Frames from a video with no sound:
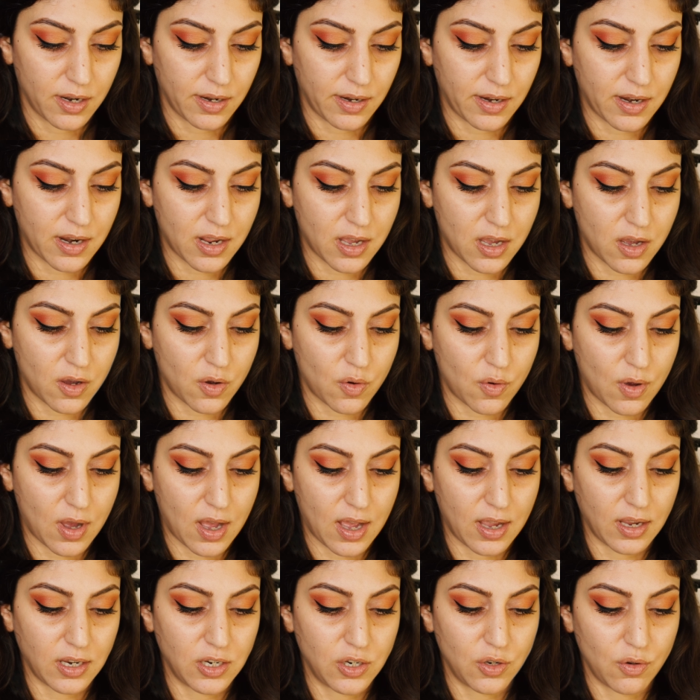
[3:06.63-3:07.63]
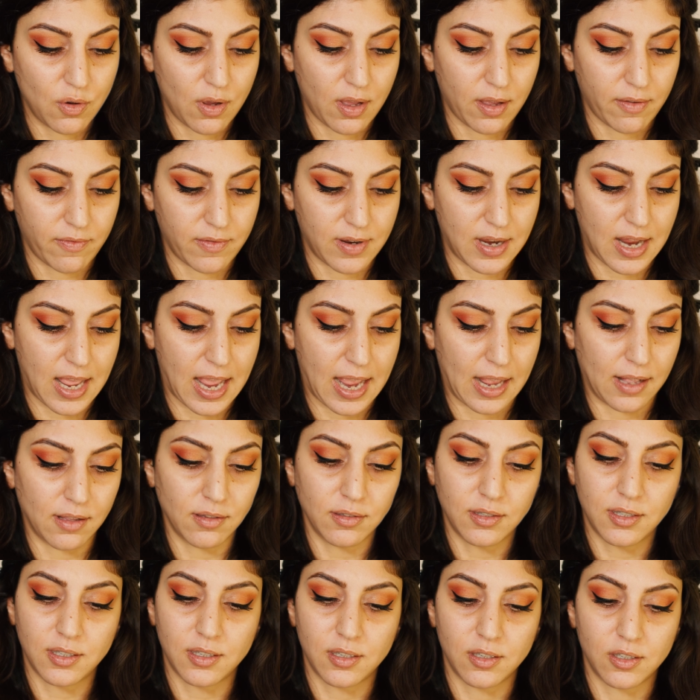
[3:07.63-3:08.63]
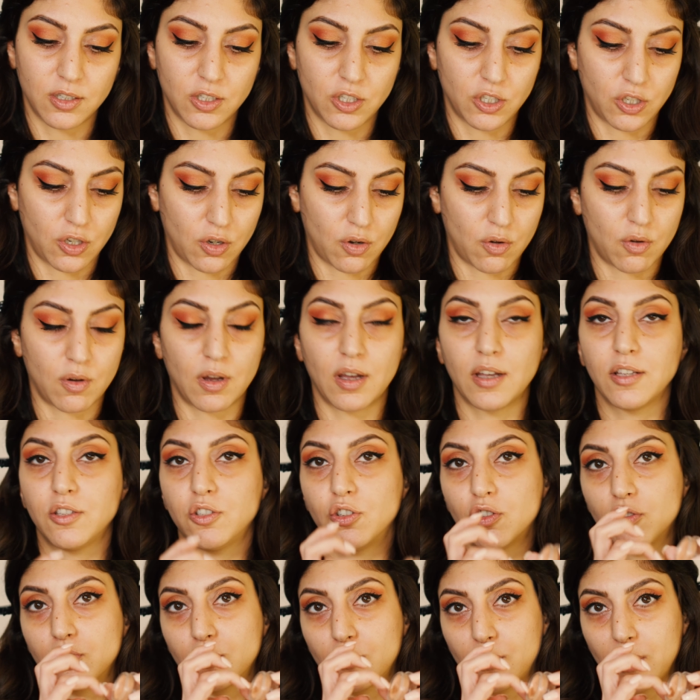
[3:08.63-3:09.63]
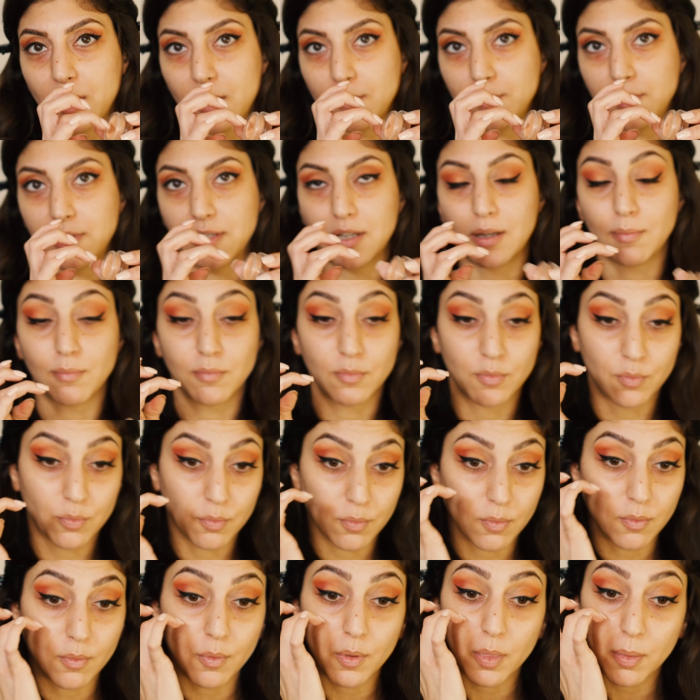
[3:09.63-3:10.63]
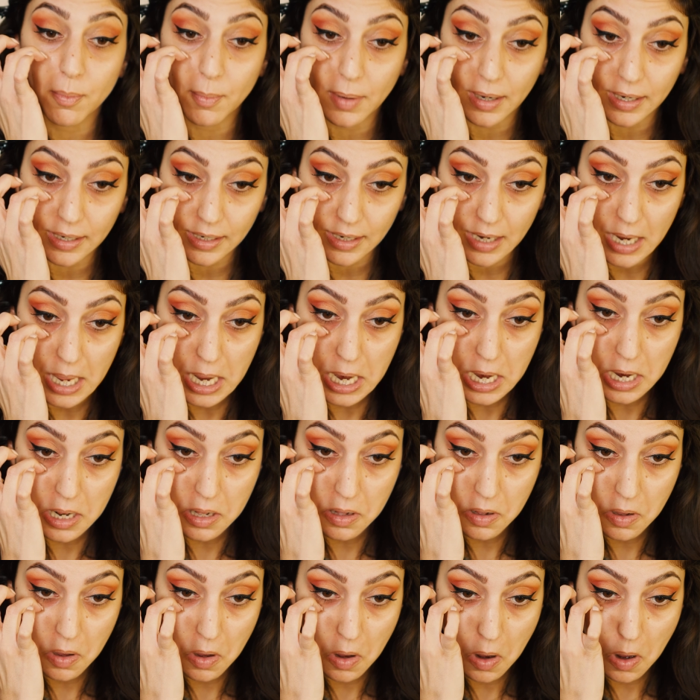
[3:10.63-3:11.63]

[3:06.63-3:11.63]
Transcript: Now, I do have nails, so I just grab some with my nail